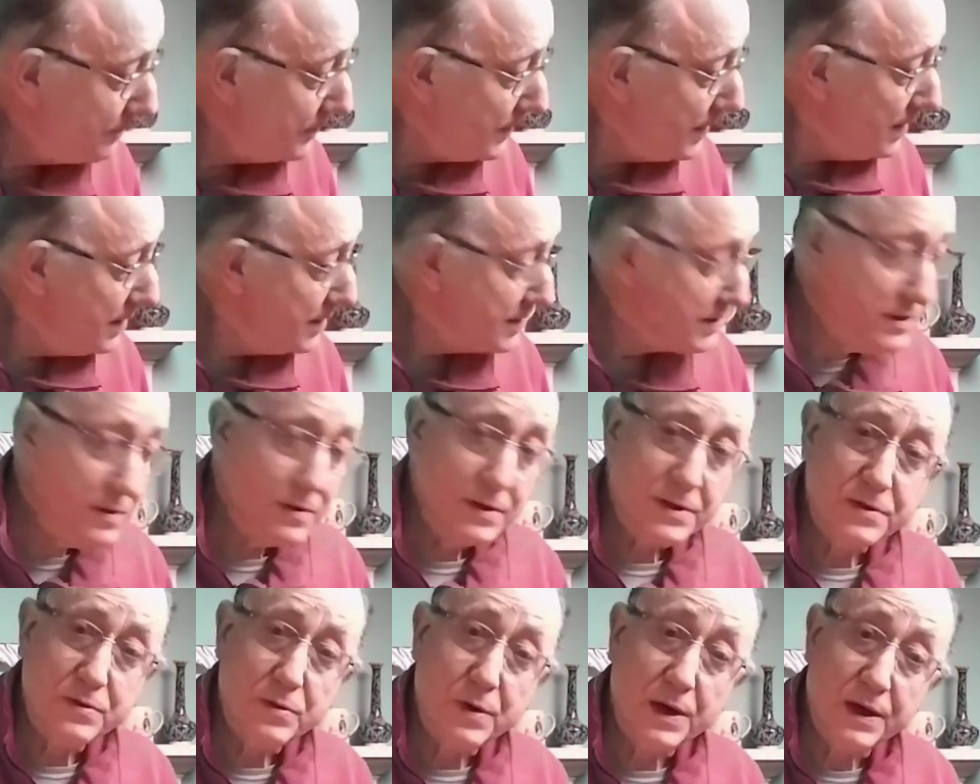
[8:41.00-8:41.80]
So it's
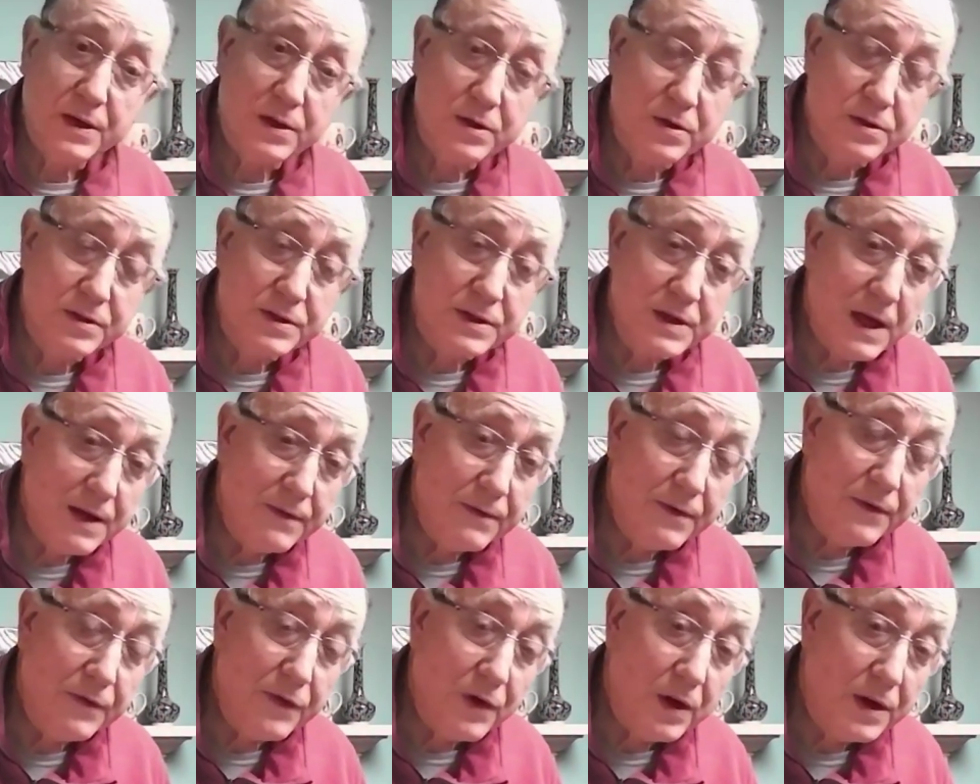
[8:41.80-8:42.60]
quite good to have a
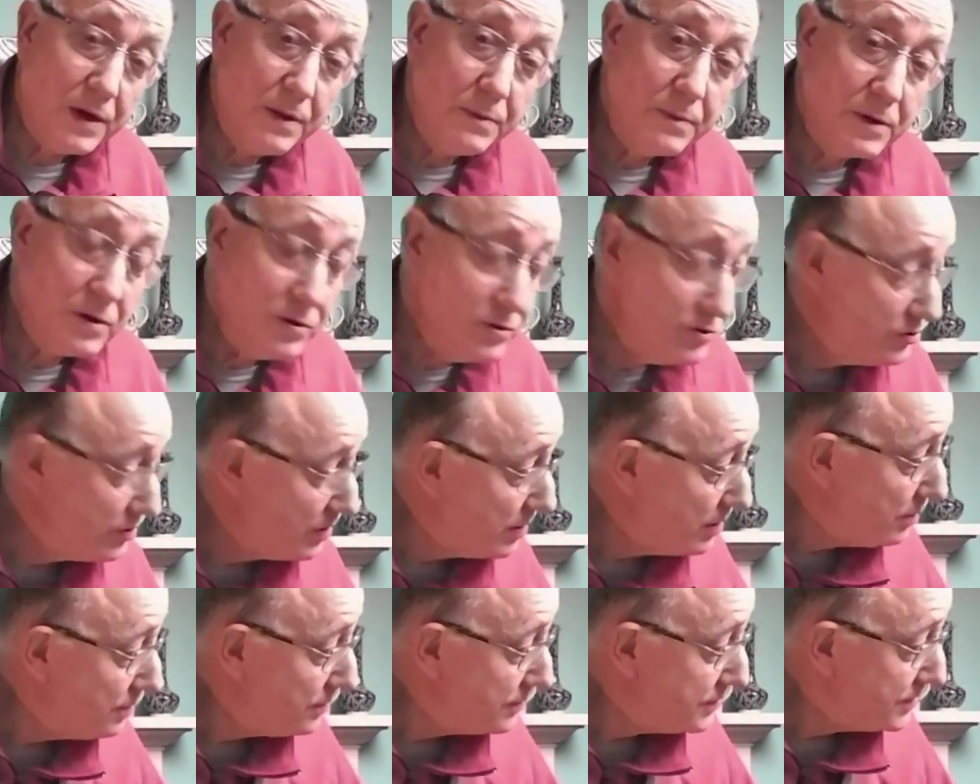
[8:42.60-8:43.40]
volume
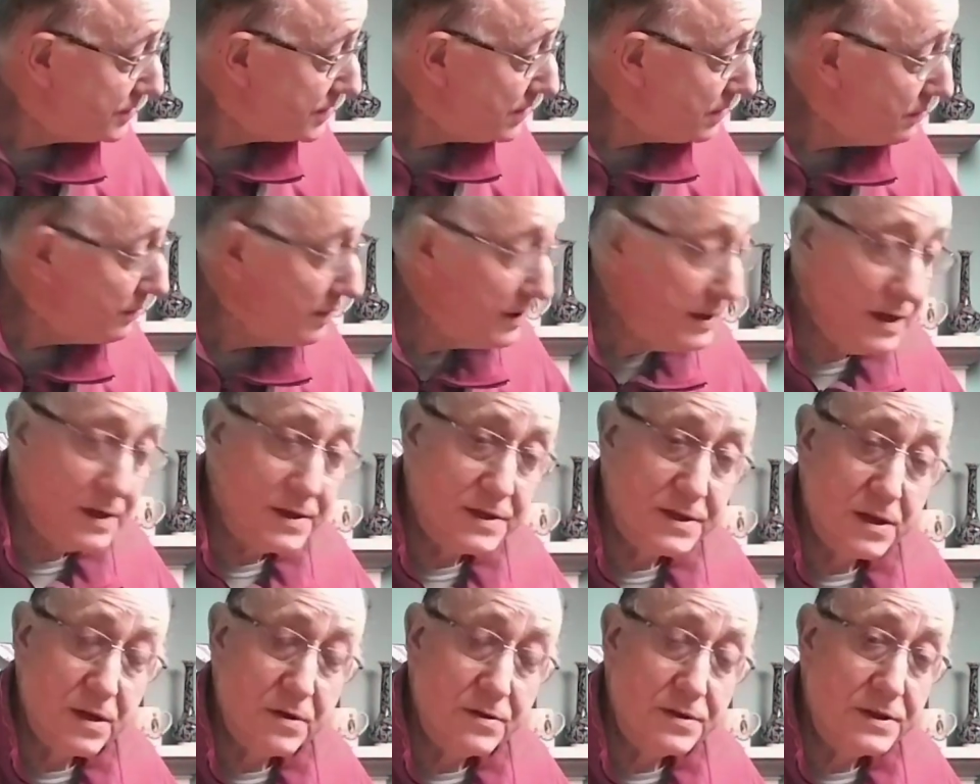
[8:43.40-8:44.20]
control solely
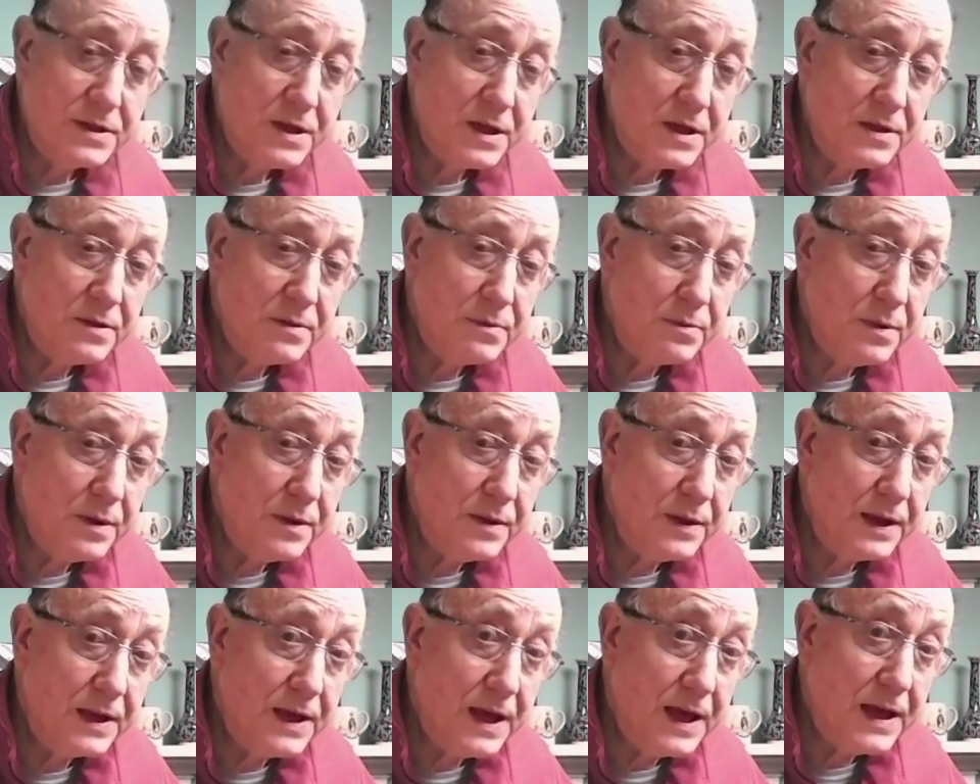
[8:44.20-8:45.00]
associated with the
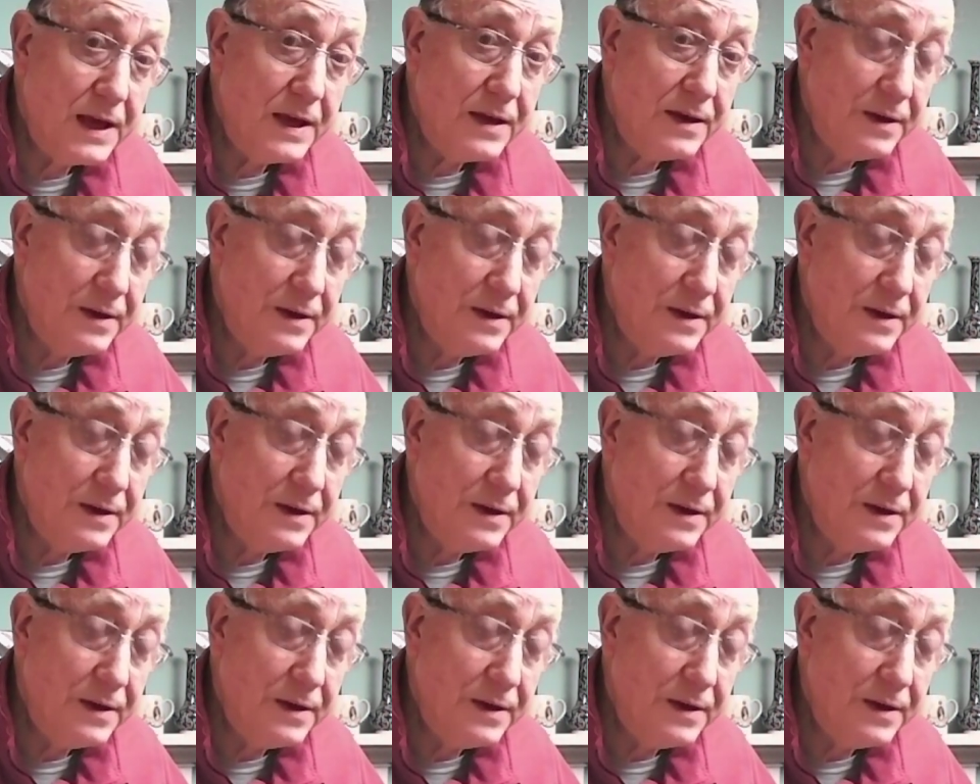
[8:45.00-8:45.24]
gain